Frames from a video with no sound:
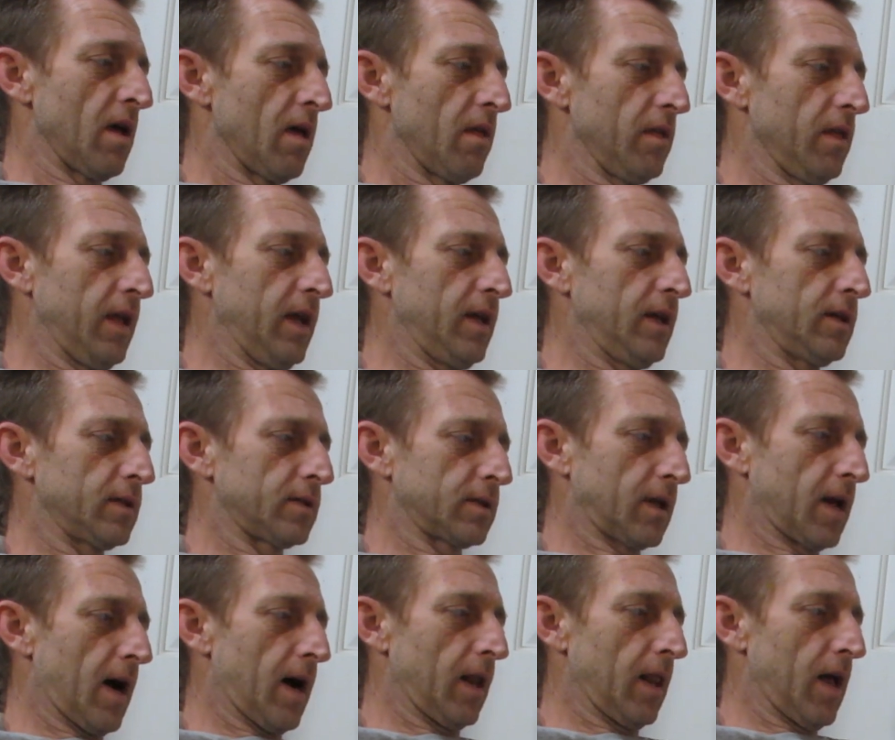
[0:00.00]
These
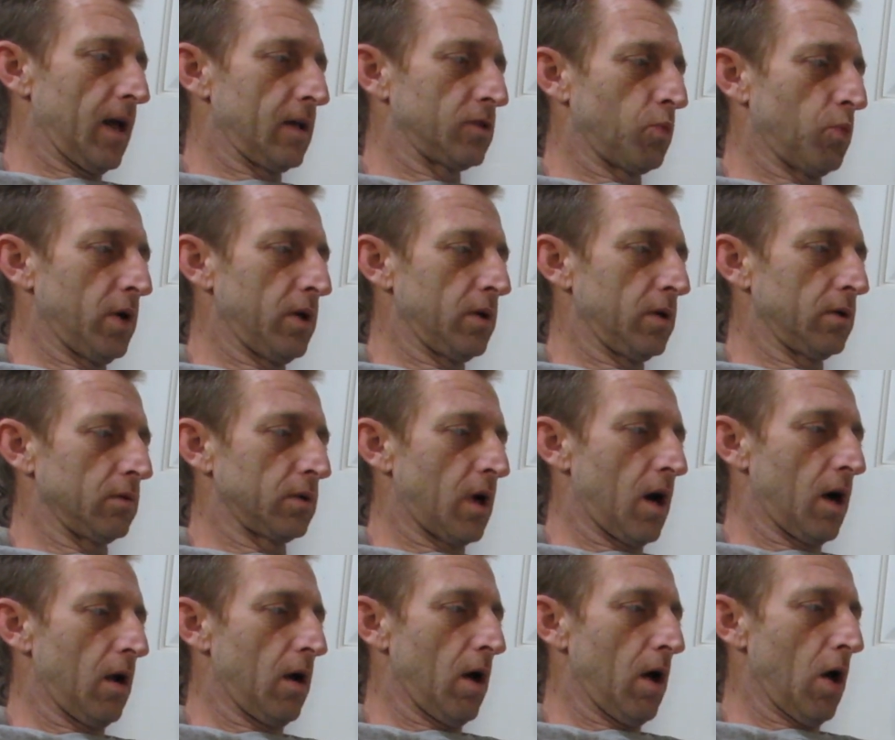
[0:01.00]
guidelines will
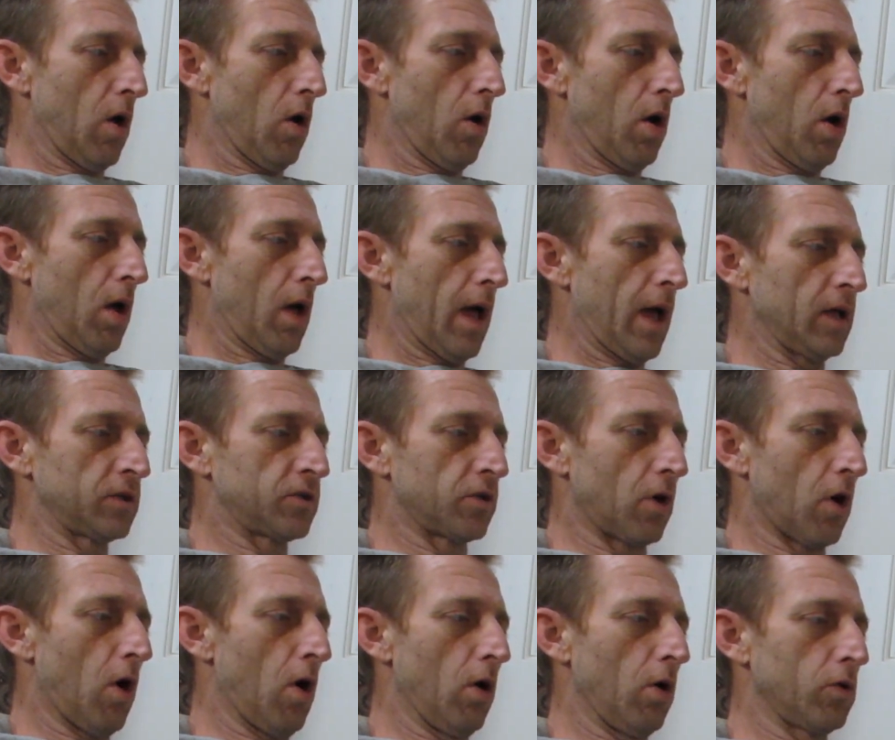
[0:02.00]
not answer
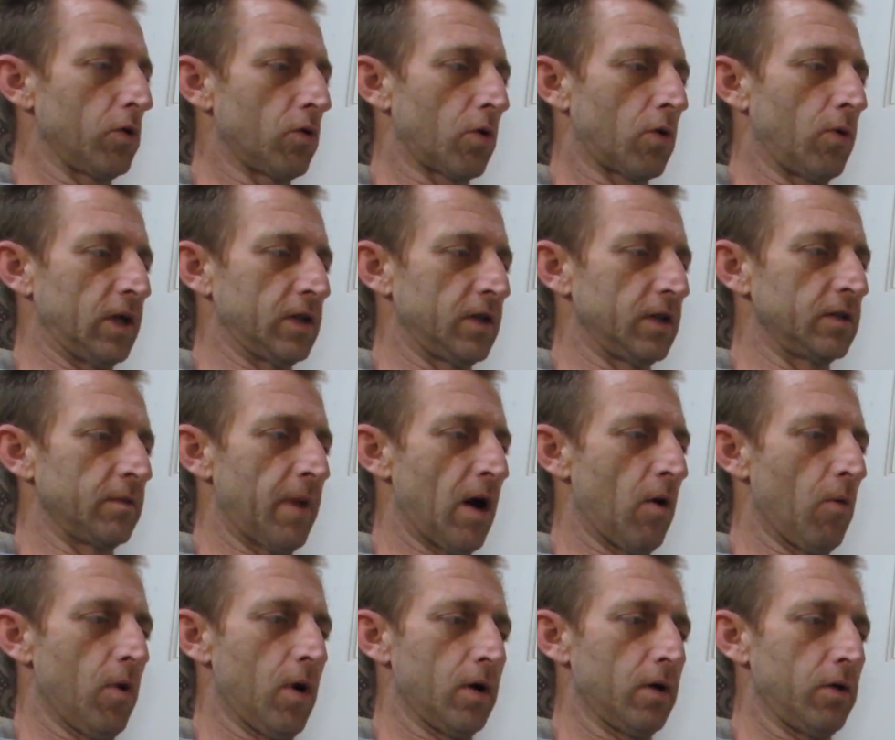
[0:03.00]
all your questions
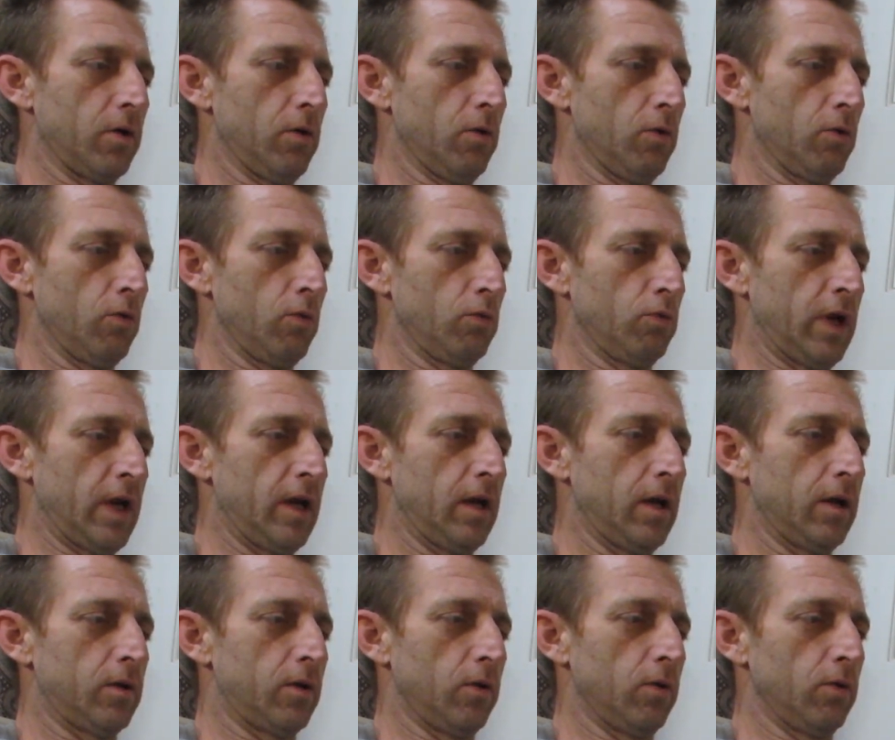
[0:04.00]
about what you
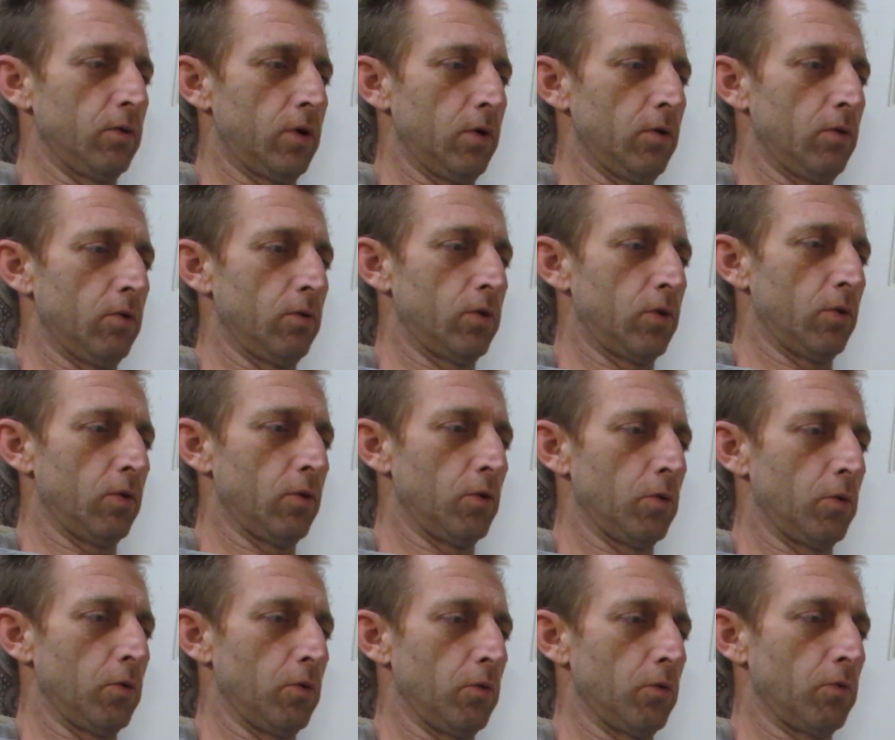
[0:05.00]
need to do
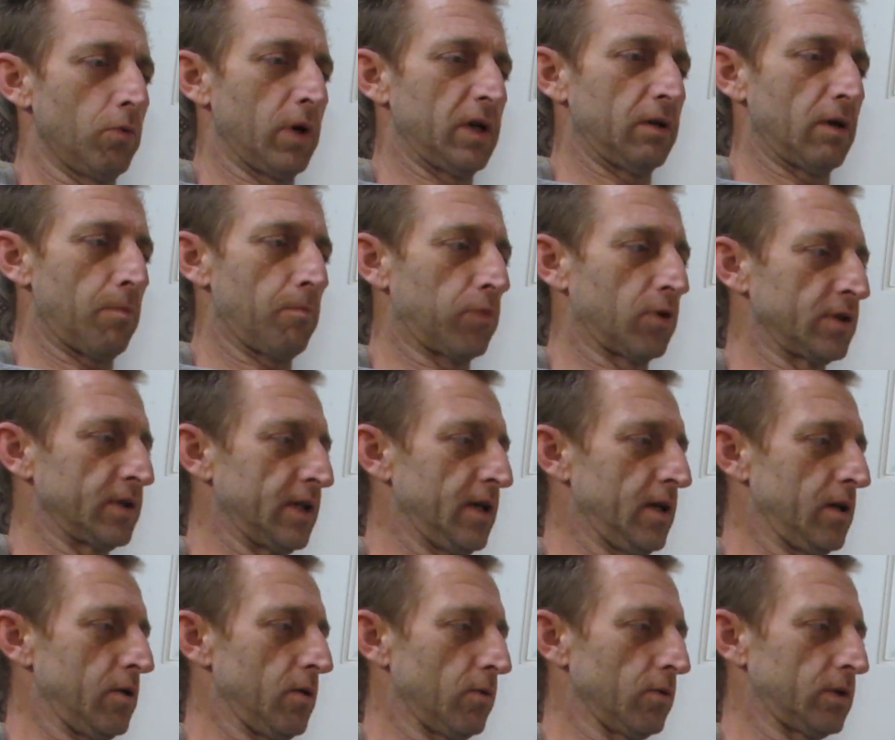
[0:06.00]
to
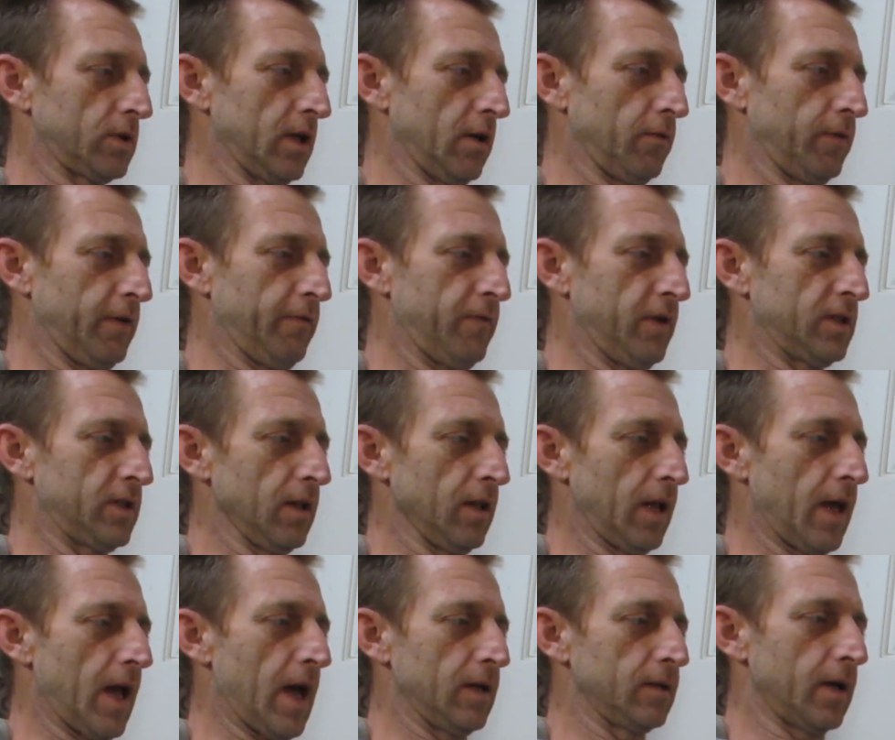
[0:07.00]
represent yourself
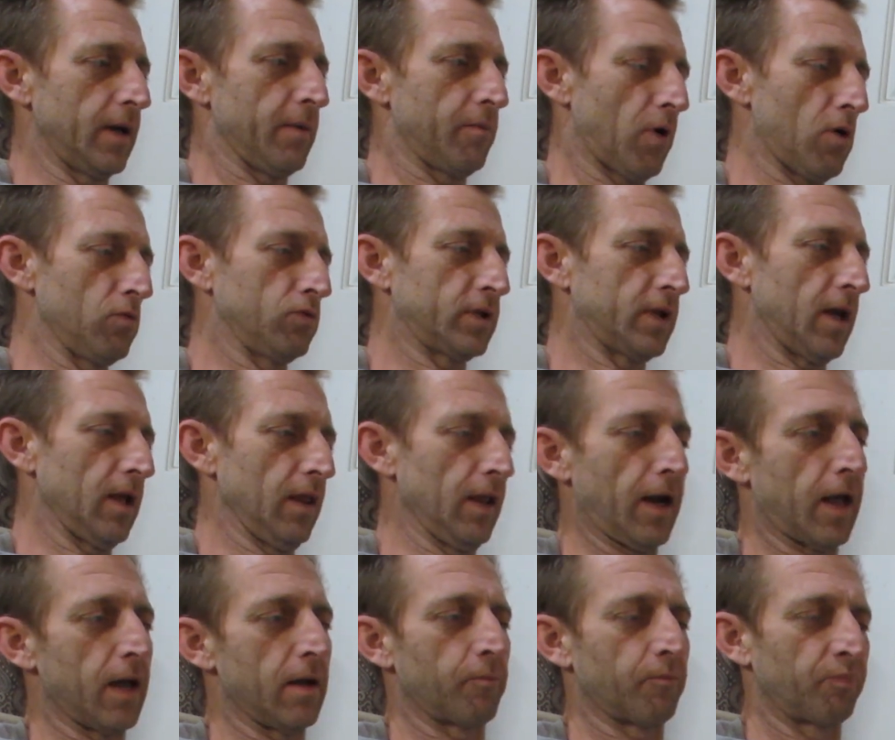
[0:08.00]
efficiently as a pro se
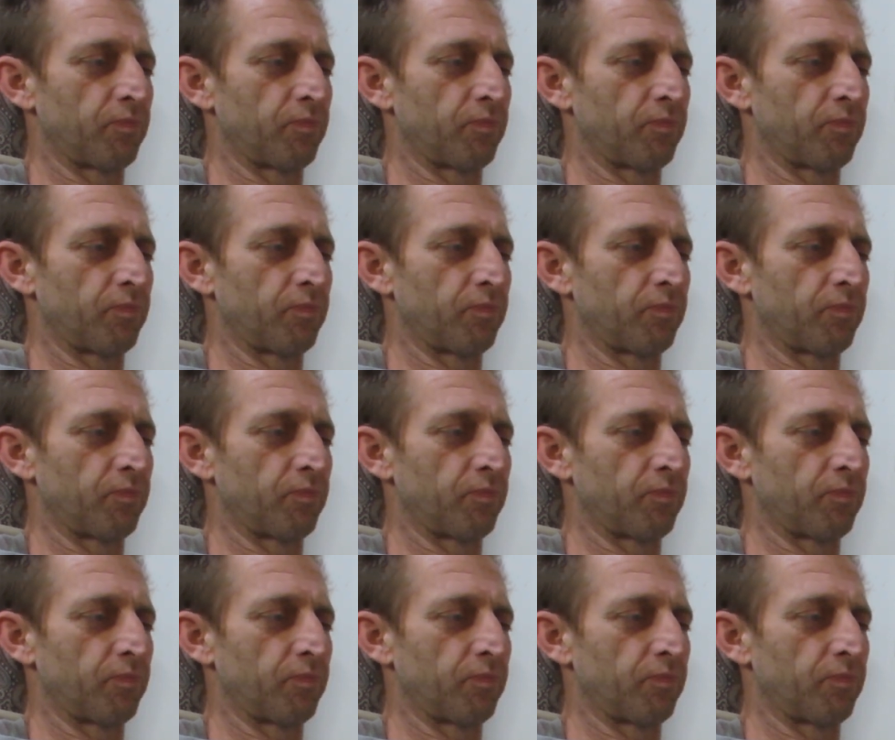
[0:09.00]
litigant.